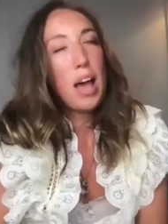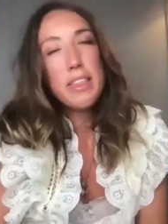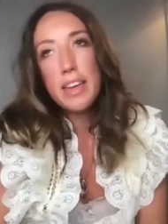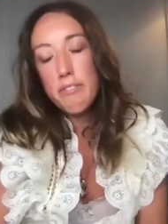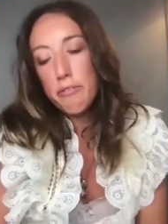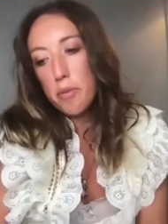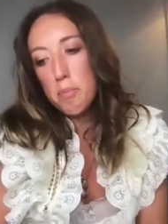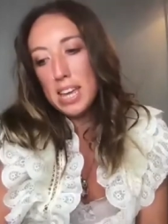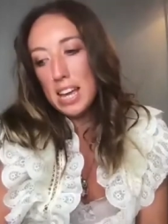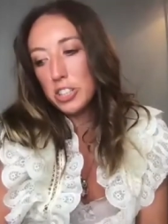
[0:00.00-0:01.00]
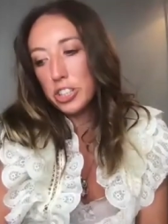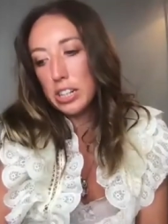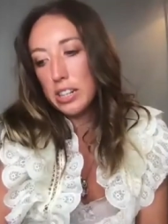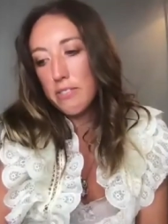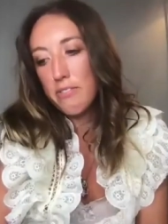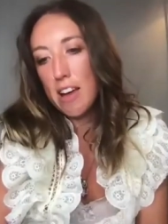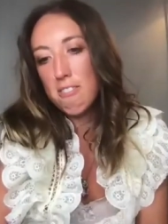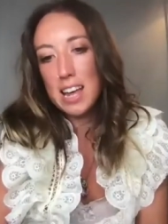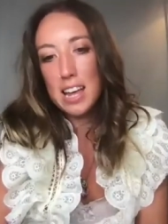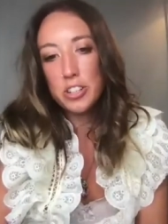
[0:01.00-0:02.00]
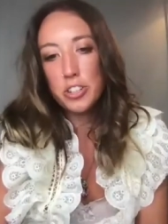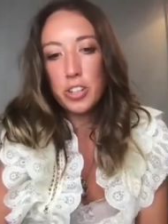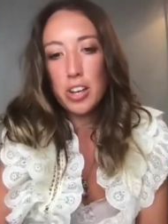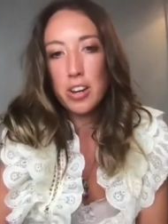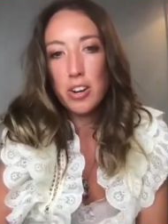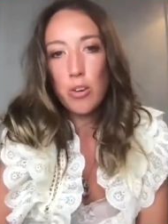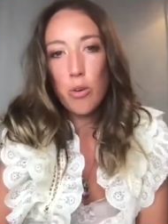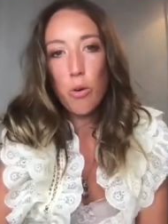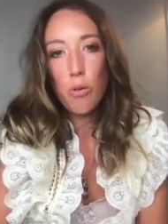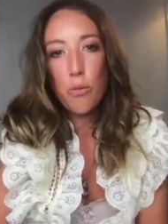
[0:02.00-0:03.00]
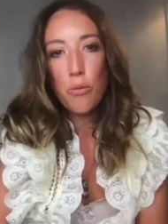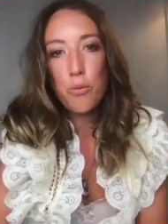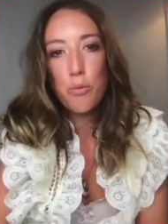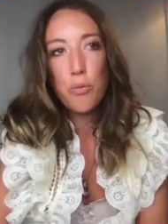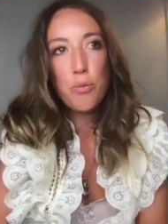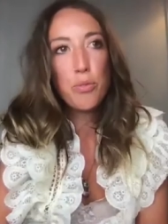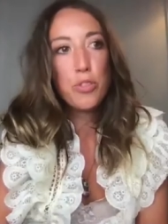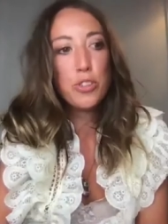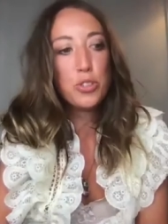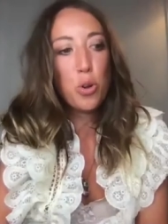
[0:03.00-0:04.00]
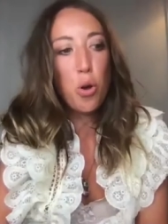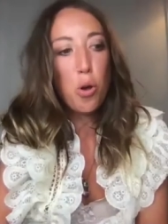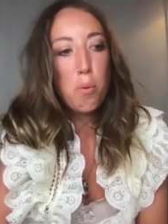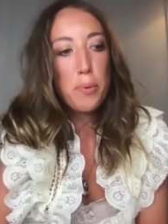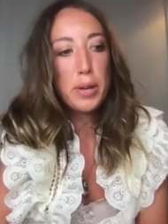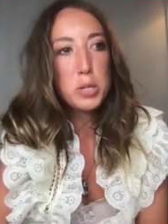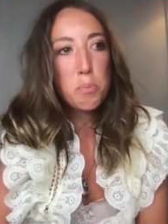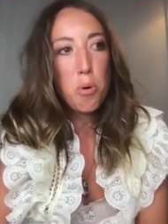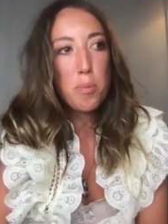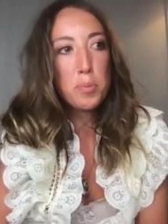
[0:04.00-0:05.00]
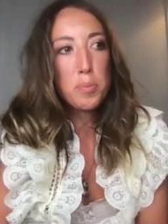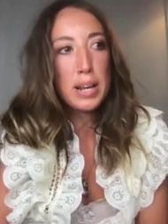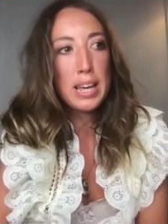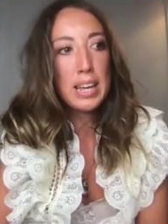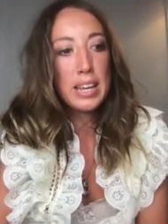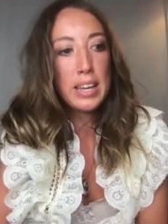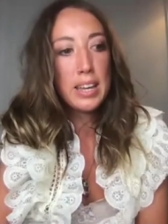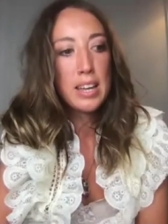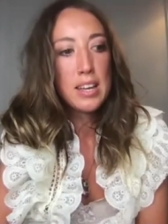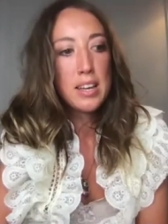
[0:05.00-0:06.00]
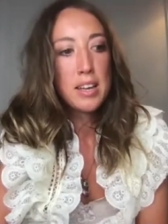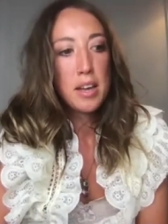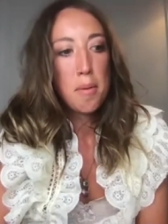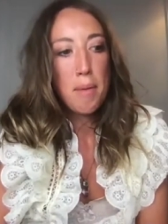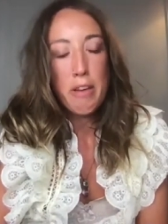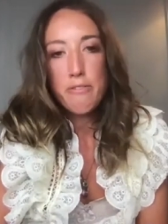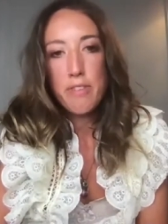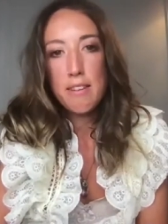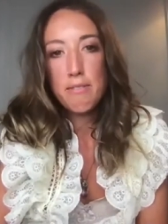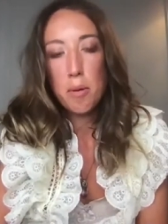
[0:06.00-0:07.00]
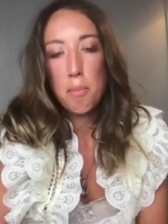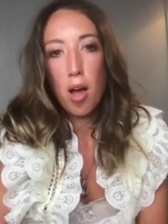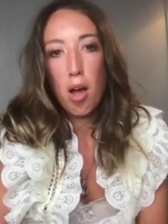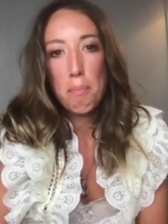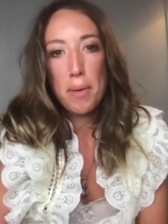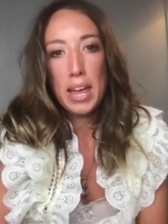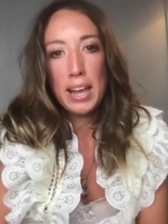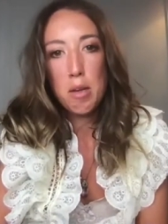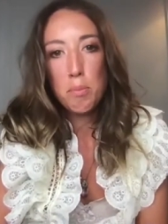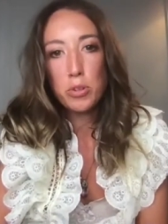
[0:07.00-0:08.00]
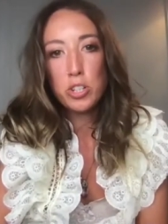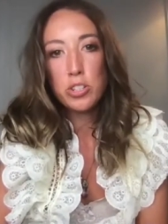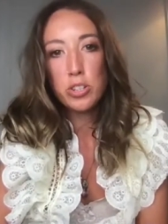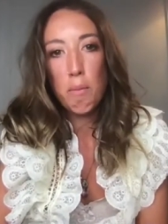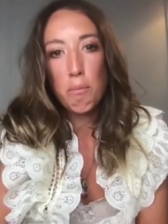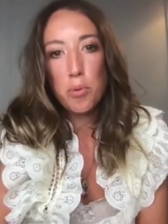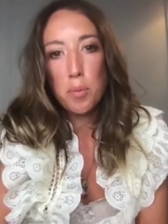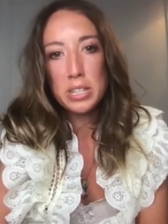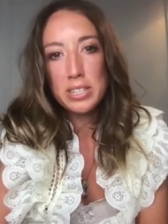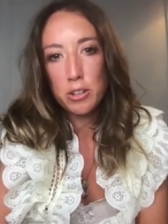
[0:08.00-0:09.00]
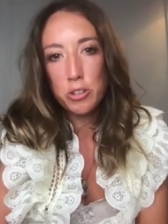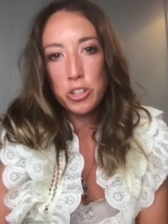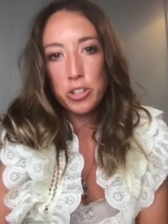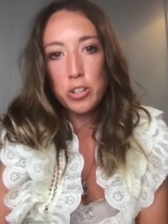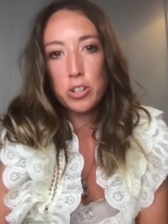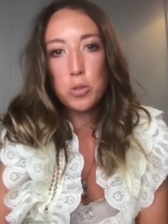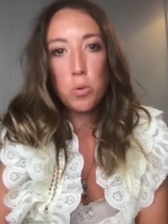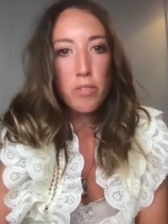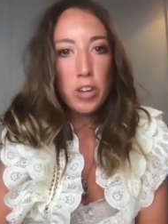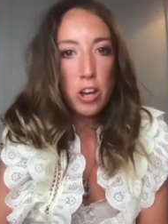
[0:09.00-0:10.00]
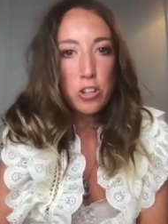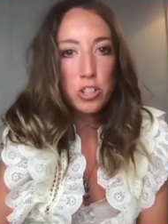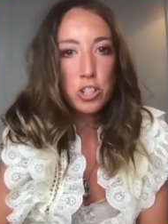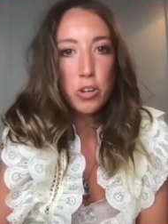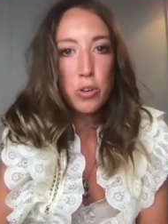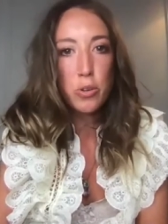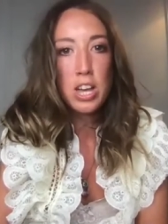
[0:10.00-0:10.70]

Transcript: I think for me, actually, the variation of the job is probably my favorite part being able to jump from a still shoot to a video shoot.